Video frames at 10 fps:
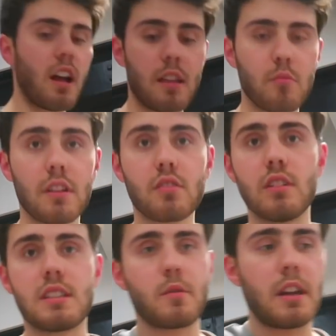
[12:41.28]
it's earlier than what I
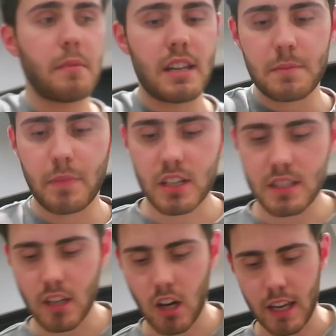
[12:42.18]
thought. It's 20 minutes
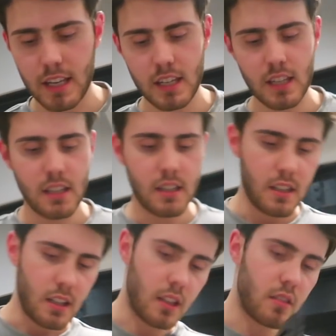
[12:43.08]
past 9.
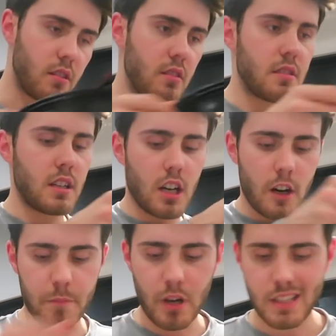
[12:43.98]
I thought it was at
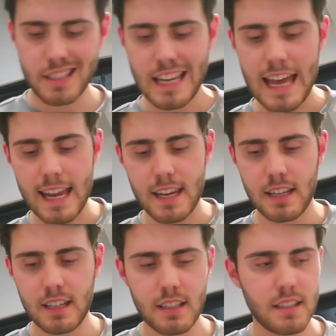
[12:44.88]
10:30.